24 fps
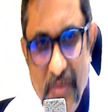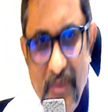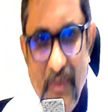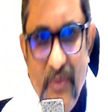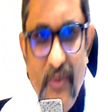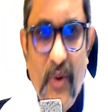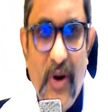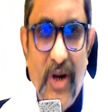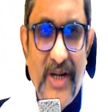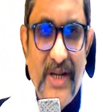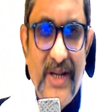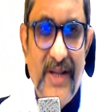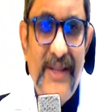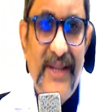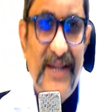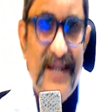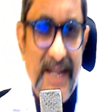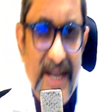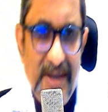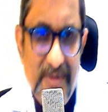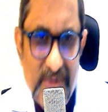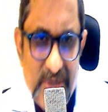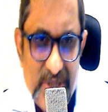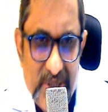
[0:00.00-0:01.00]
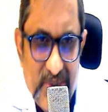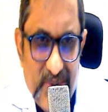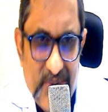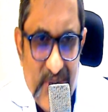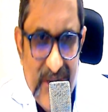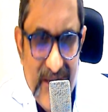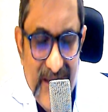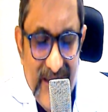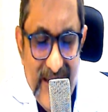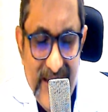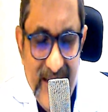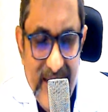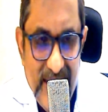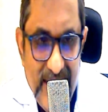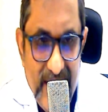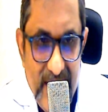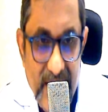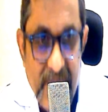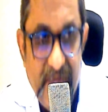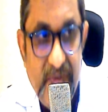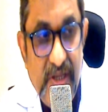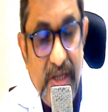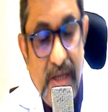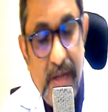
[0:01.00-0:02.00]
water that comes out.
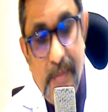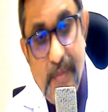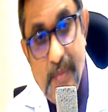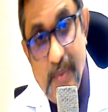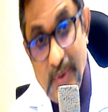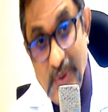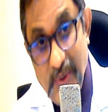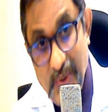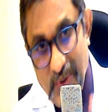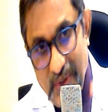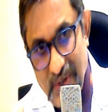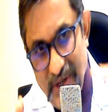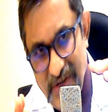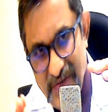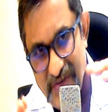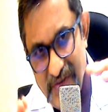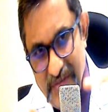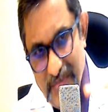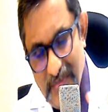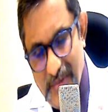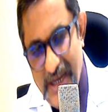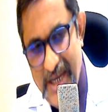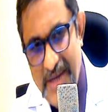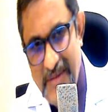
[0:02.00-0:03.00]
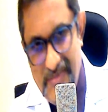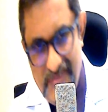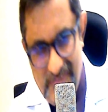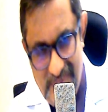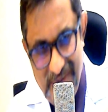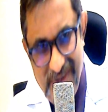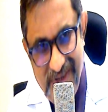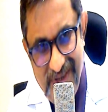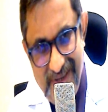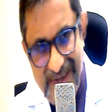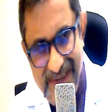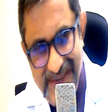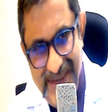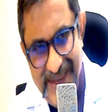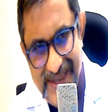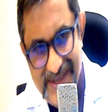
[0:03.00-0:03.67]
If the bore of the pipe is